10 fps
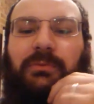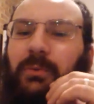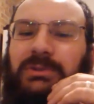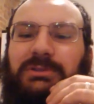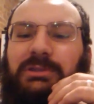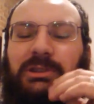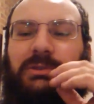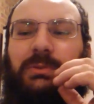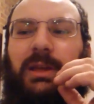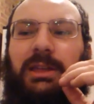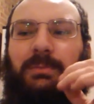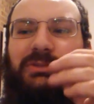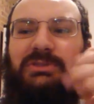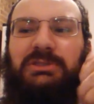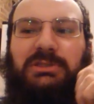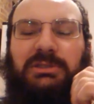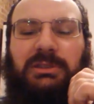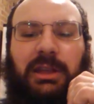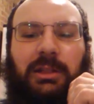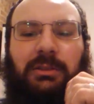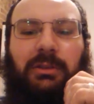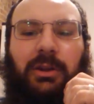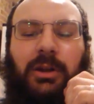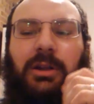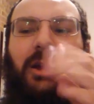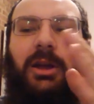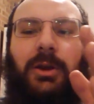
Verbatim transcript: Unfortunately, the way he positioned Elessar